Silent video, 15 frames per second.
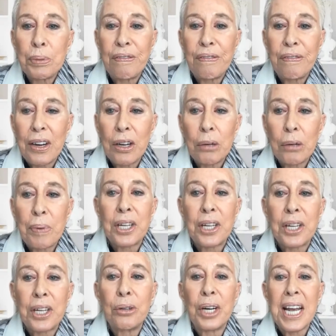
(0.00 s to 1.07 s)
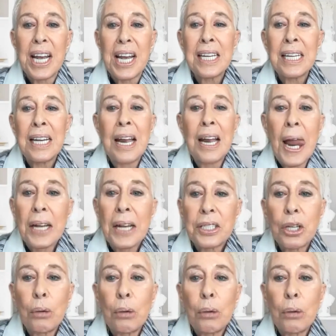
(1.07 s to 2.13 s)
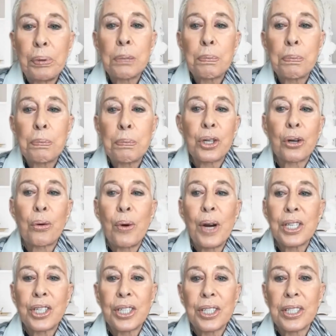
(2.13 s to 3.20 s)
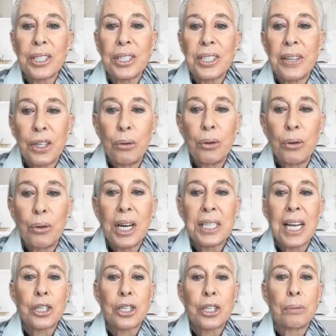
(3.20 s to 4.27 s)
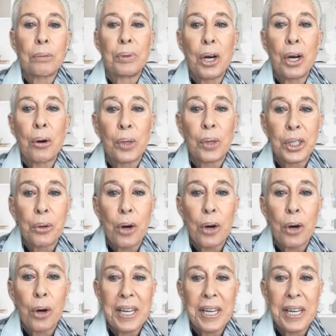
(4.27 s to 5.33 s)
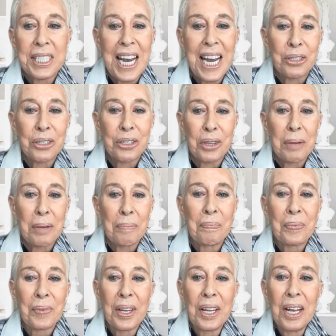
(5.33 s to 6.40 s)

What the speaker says: will be followed by a Q&A. So please post your questions in the Q&A section below and we'll do our best to answer them.